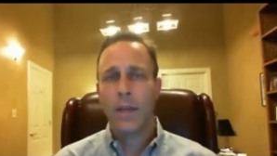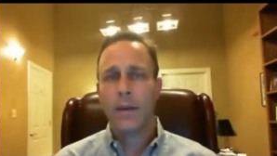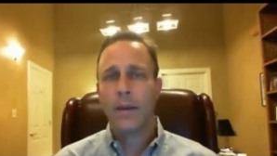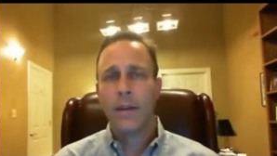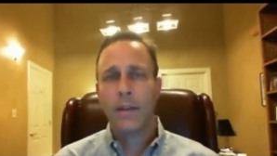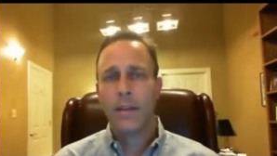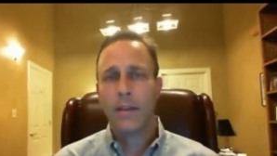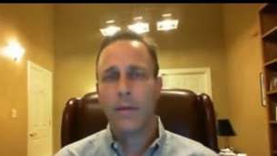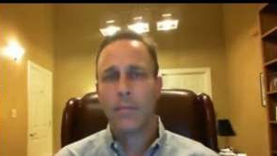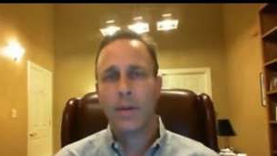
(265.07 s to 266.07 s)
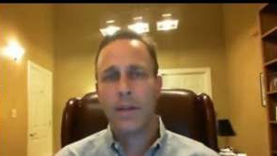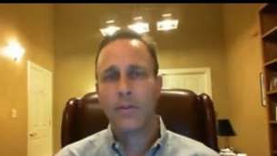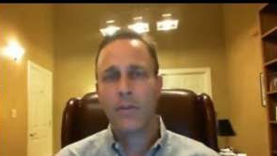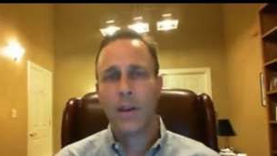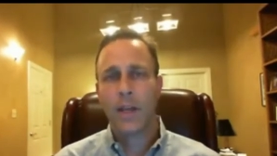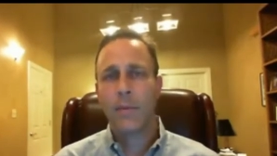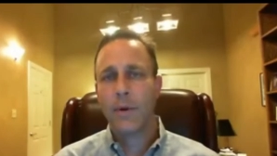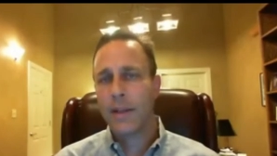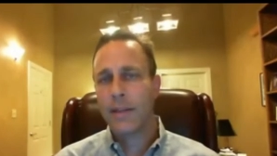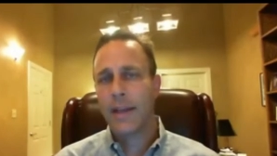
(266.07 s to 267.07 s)
win the potential claim
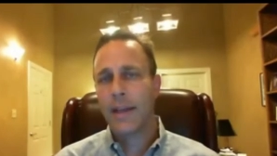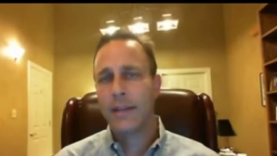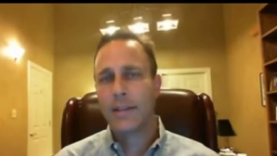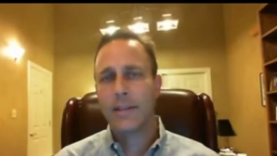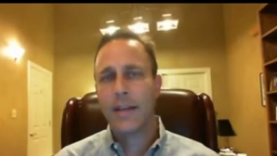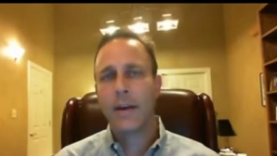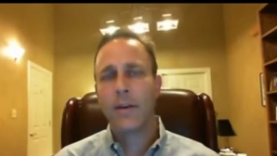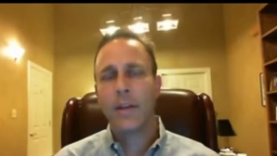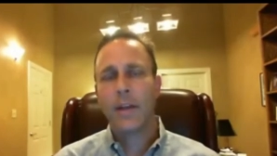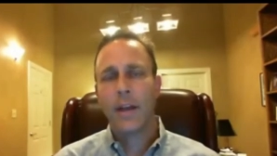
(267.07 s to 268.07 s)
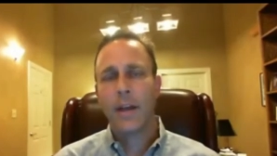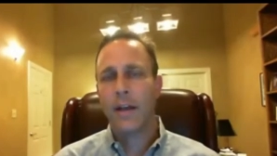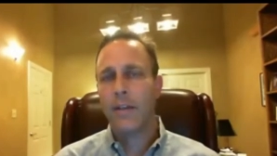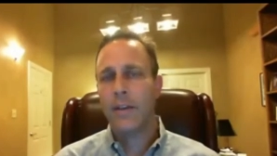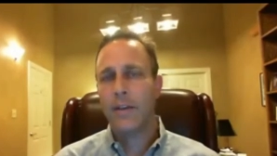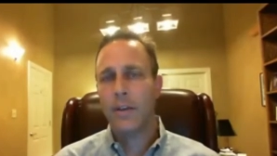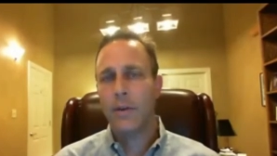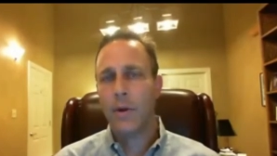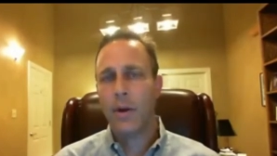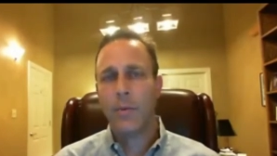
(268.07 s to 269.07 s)
or get the case settled, then
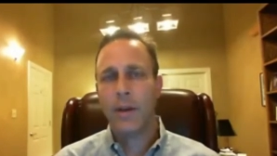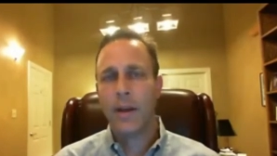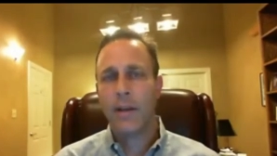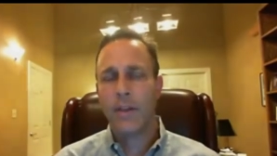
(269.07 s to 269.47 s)
you would owe me